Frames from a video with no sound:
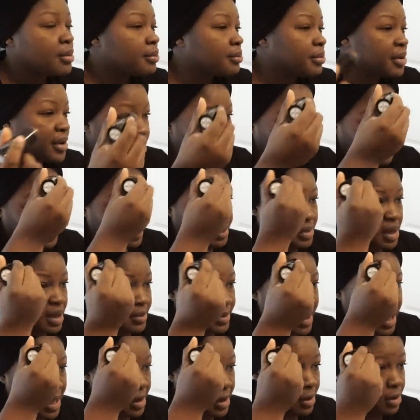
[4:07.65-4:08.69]
but
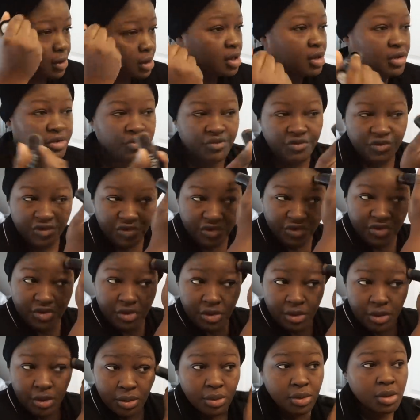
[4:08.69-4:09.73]
I'm out of
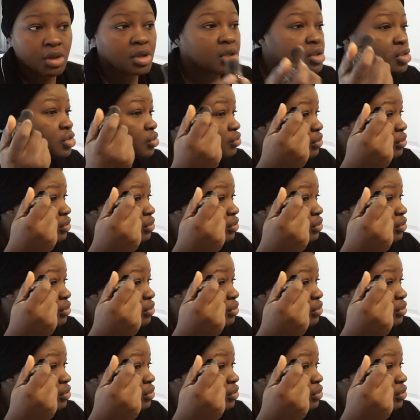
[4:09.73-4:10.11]
the